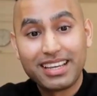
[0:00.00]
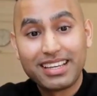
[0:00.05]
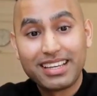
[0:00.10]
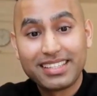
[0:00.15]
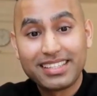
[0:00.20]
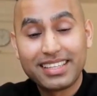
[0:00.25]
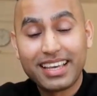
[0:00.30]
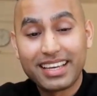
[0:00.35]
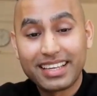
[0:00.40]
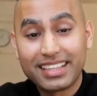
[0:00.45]

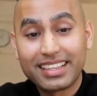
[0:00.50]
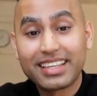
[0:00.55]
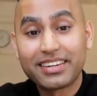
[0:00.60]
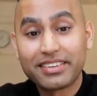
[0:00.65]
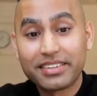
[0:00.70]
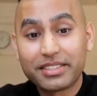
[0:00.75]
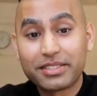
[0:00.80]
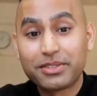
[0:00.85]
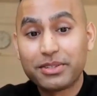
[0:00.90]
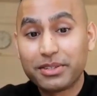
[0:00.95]
saying there
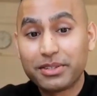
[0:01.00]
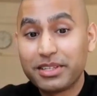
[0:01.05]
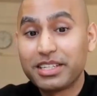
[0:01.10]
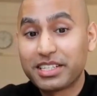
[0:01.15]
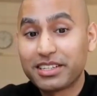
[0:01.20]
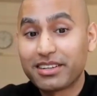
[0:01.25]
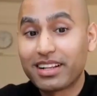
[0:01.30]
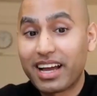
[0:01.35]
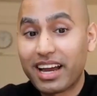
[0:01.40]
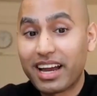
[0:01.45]
is
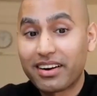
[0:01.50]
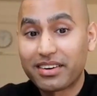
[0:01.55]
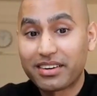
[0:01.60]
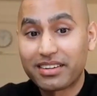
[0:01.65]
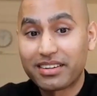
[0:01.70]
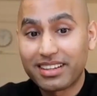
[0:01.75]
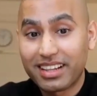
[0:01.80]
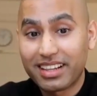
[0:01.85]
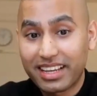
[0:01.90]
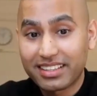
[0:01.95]
judicial
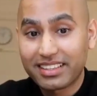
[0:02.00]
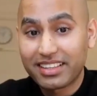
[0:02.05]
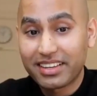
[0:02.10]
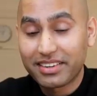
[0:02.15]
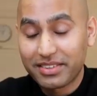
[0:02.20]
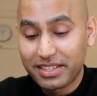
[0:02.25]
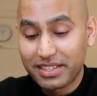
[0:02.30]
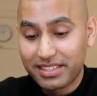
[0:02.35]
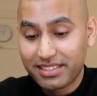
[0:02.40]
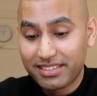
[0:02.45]
error, there
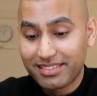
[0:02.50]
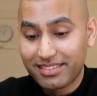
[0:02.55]
is